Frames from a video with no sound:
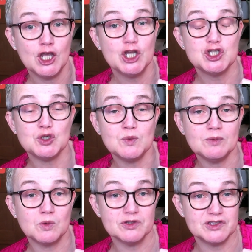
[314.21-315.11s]
Do we
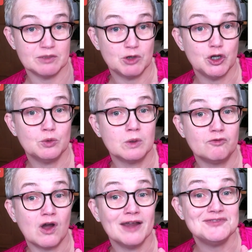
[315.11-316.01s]
want someone who
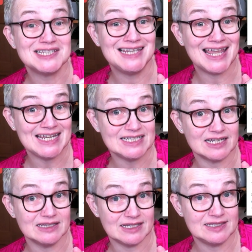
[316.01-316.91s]
arrives late
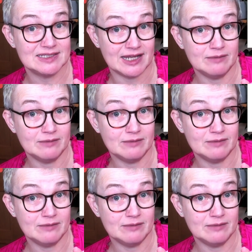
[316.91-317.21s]
at this step,